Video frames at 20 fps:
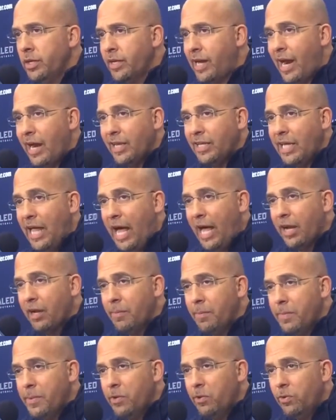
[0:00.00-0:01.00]
Got a
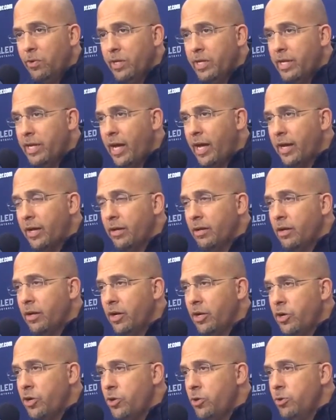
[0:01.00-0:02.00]
lot of ability, got
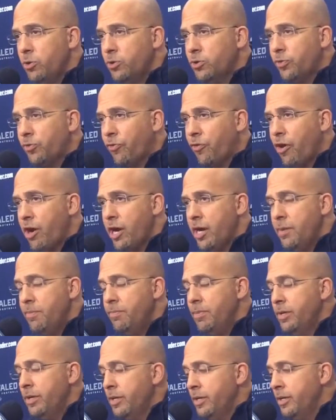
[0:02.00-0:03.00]
a, a huge
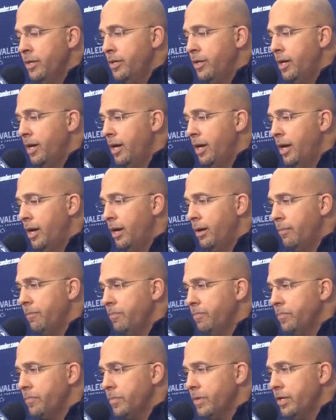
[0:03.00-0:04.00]
frame.
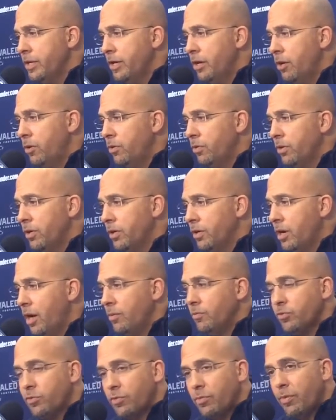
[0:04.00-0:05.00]
Um, you know,
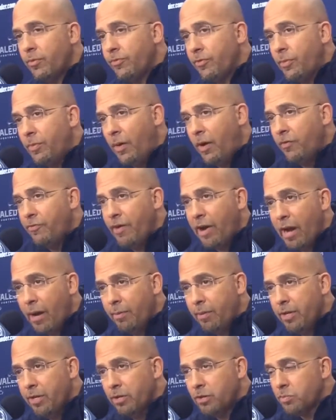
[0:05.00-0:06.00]
comes from a football
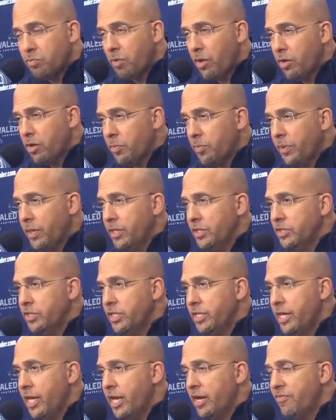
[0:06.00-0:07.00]
family. You know, his brother plays
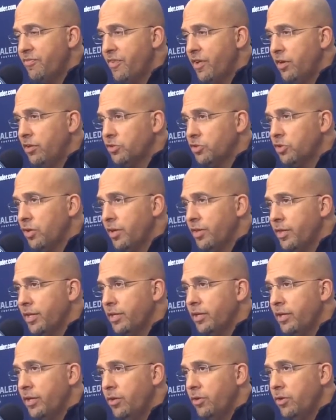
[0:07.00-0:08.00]
in the NFL, so I
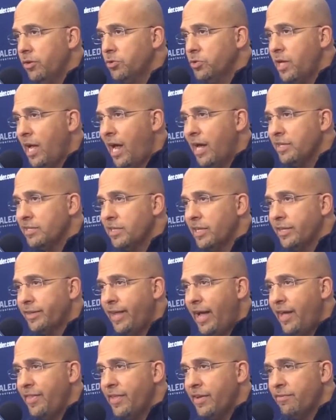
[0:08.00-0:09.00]
think you know those guys
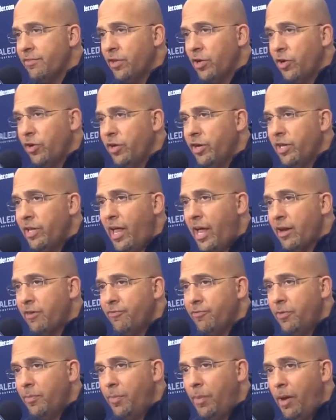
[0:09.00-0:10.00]
like that. They've learned a lot
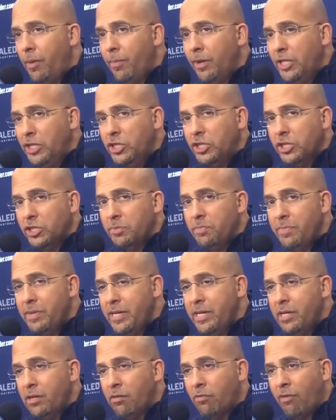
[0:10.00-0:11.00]
of football by just
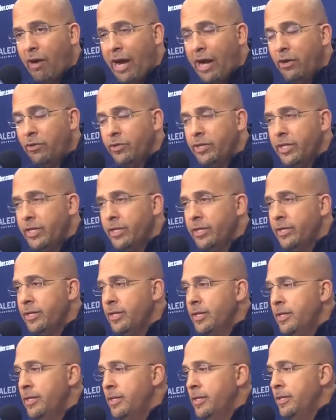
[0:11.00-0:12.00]
being around
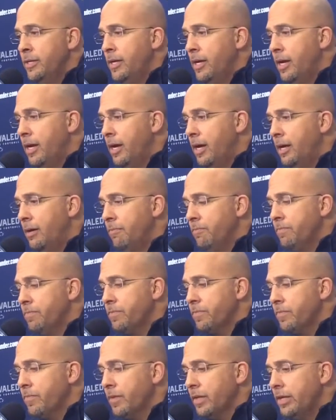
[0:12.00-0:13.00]
it.
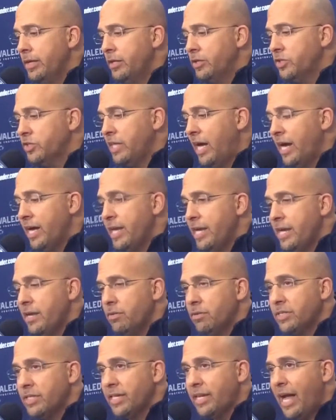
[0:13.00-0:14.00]
Um, you know,
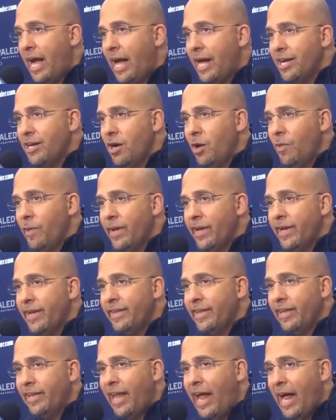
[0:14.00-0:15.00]
Saeed was a guy going
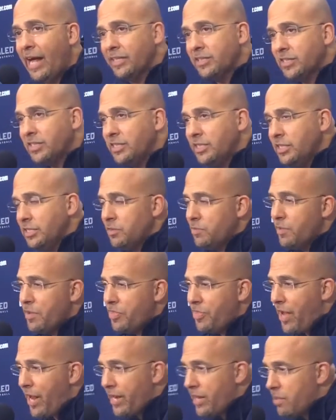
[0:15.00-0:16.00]
in the last season. We
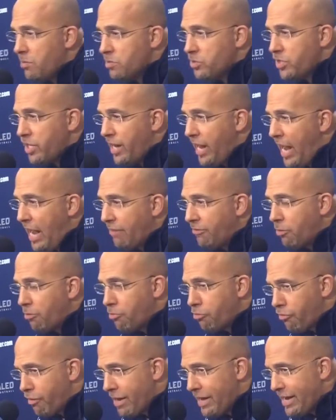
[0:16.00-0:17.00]
thought he was going to have a
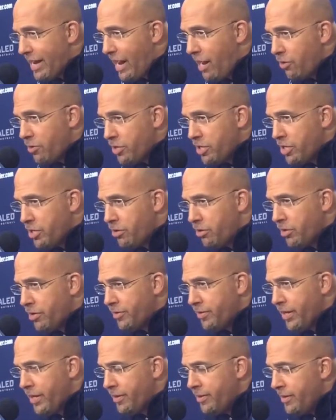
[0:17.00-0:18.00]
breakout year
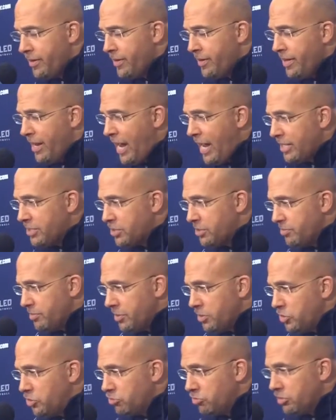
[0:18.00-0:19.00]
and then had some
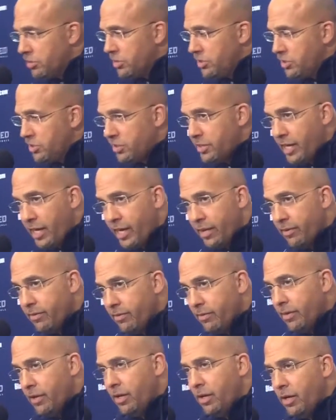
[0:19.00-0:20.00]
injuries
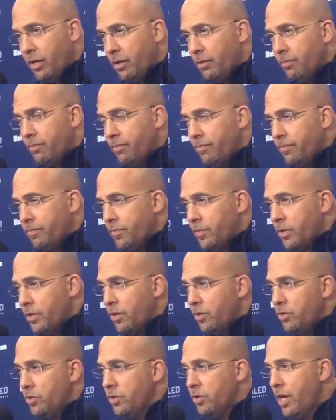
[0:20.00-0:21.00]
that um,
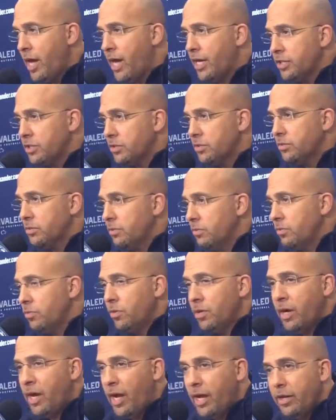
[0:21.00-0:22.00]
you, know, you guys
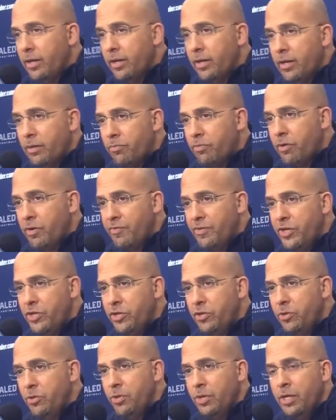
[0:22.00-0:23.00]
were not uh, privy
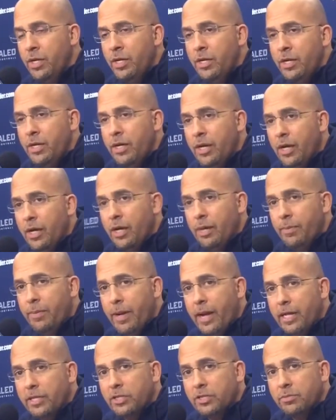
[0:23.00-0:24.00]
to, uh,
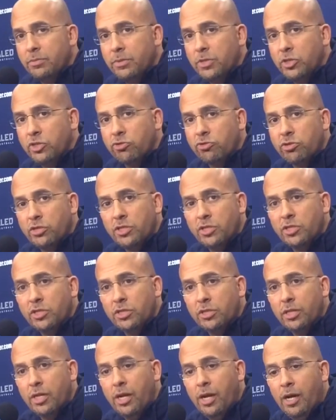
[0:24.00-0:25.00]
but had some
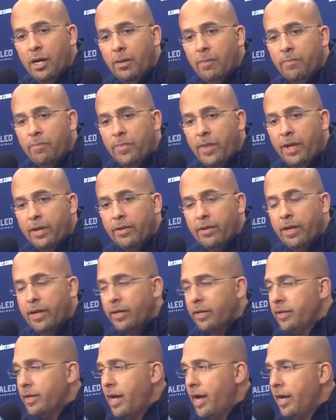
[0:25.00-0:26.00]
injuries um, that,
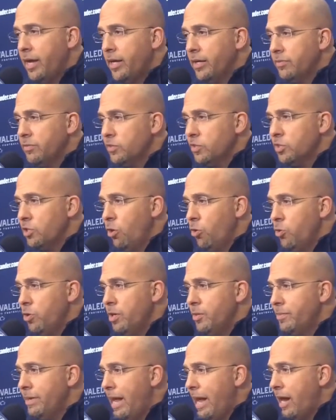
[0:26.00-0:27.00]
that kind of
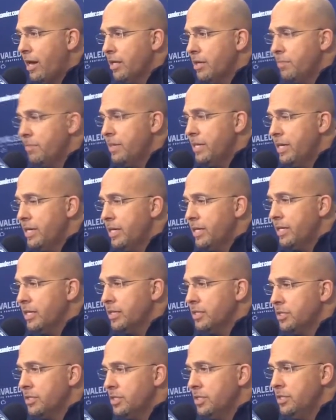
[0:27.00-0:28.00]
slowed him down in the beginning
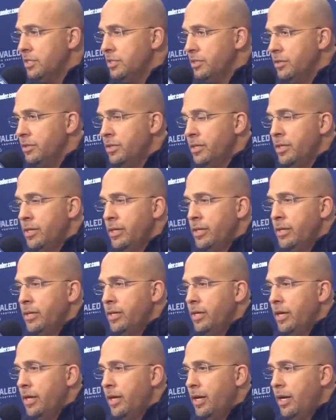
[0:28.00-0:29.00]
of the season.
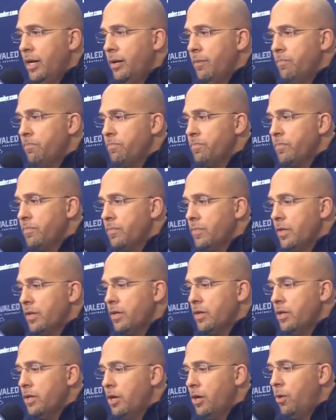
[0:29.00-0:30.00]
Um,
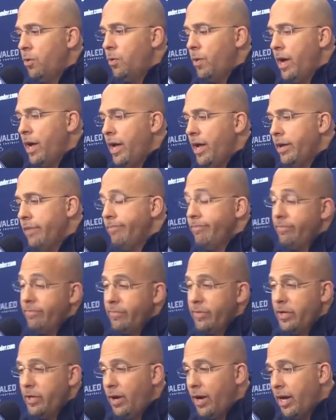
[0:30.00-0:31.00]
you know, and
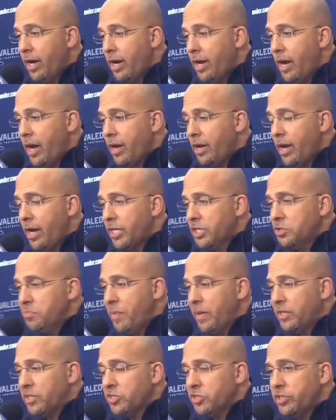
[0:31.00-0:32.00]
you know, I, I,
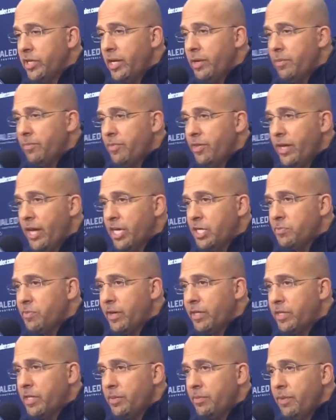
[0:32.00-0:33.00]
expect the same thing. I
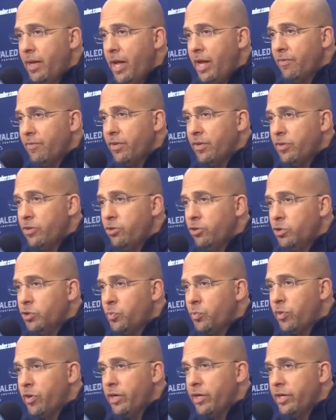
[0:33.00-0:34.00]
expect him to have a huge
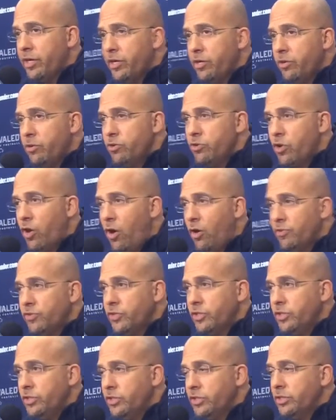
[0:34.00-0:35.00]
spring and a huge
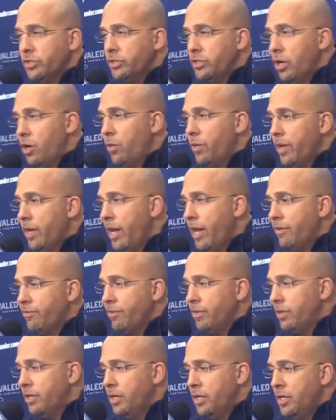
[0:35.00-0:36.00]
off season and go and
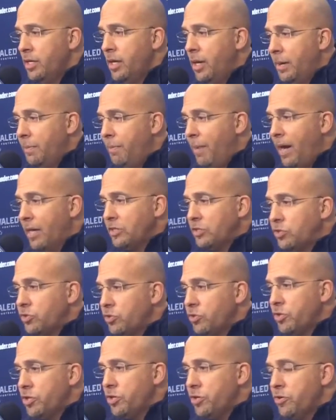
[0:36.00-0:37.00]
have a, a
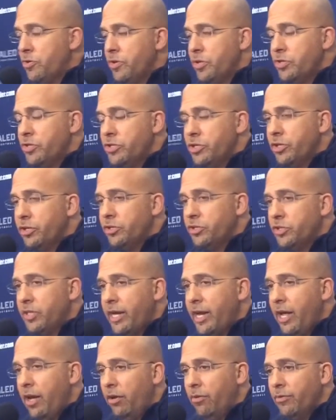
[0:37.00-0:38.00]
monster year this year and
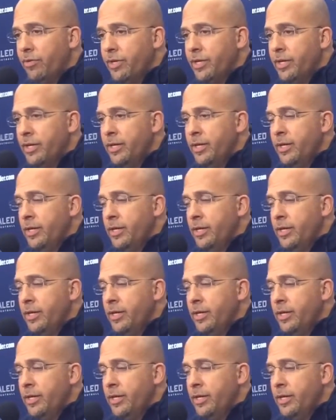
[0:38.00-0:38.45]
stay healthy.